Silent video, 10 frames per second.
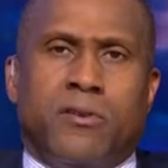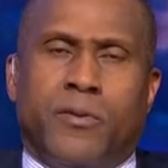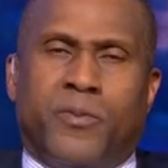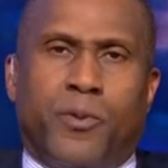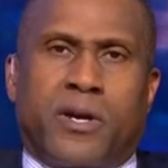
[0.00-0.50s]

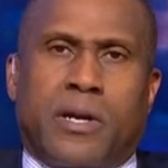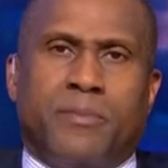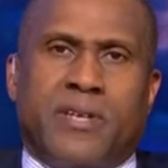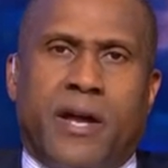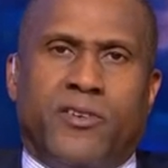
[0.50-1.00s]
So this book
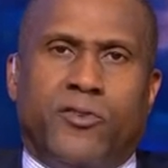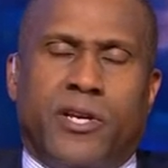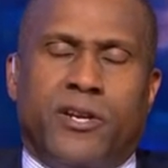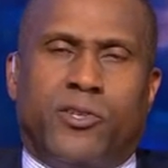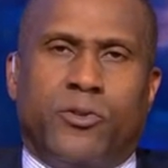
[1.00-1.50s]
comes out, as you
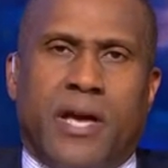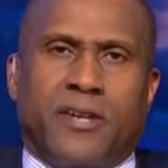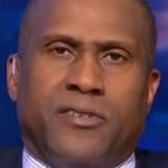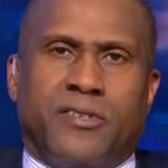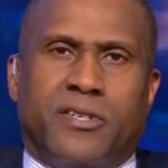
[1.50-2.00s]
said, in
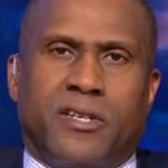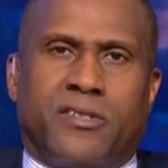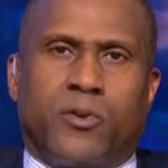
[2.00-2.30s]
2006.